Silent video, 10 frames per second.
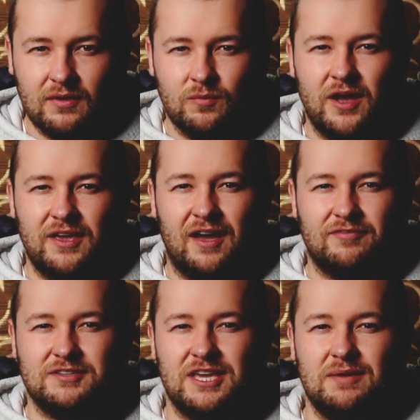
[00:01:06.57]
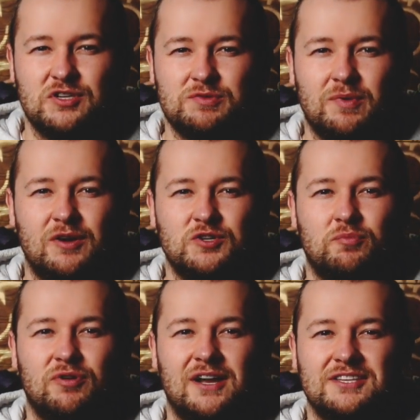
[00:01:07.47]
where you have to keep your spiritual
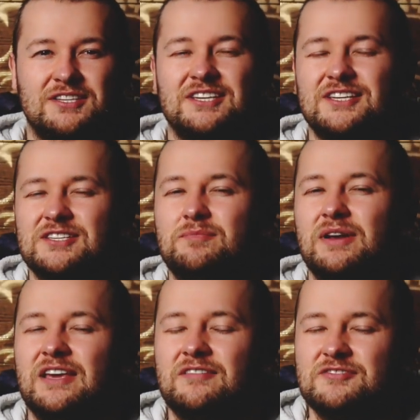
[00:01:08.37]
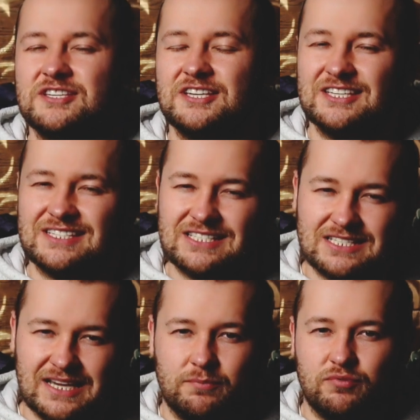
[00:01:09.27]
practices and beliefs
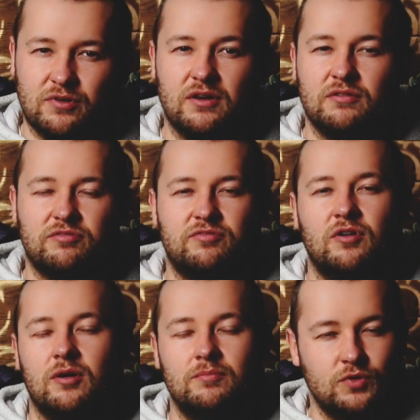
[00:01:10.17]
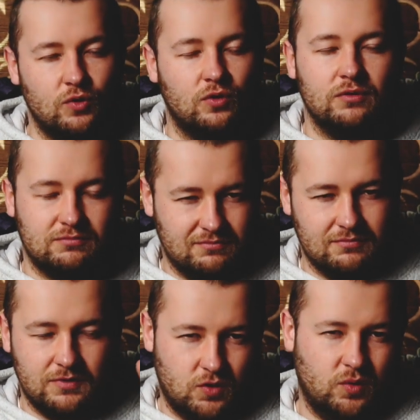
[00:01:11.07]
separate from your
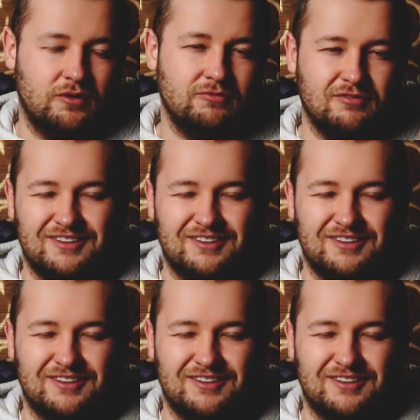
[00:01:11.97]
quote